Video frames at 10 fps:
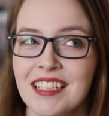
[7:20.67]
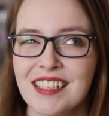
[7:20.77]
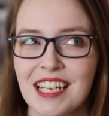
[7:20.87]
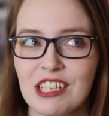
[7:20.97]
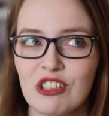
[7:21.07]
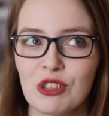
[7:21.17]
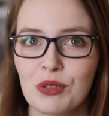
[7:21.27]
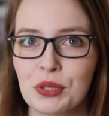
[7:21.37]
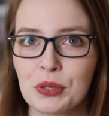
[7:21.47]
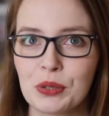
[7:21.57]
tend
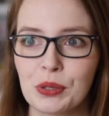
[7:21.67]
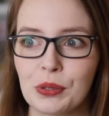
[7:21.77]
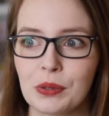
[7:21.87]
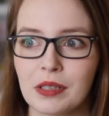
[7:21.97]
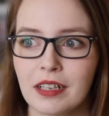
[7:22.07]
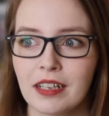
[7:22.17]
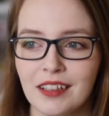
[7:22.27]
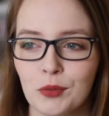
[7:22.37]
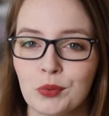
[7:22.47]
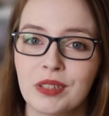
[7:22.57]
to
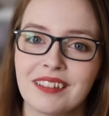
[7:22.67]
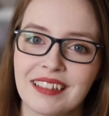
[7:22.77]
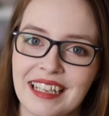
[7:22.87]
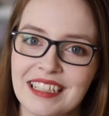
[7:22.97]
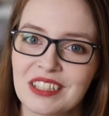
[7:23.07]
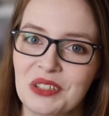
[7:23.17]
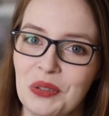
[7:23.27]
relate